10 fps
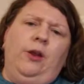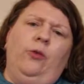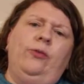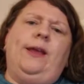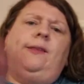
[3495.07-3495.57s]

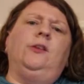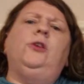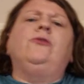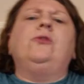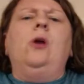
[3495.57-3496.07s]
on this,
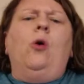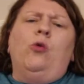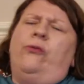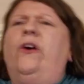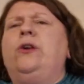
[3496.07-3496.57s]

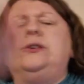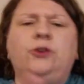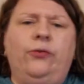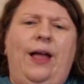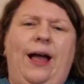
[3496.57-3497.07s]
or focus
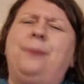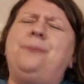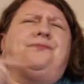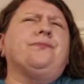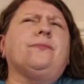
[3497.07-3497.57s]
on that.
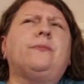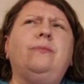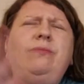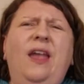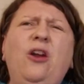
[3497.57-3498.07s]

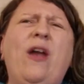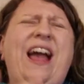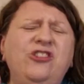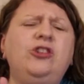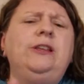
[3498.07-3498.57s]
And I
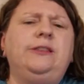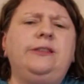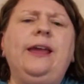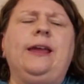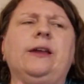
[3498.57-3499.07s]
actually
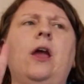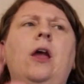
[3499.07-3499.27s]
think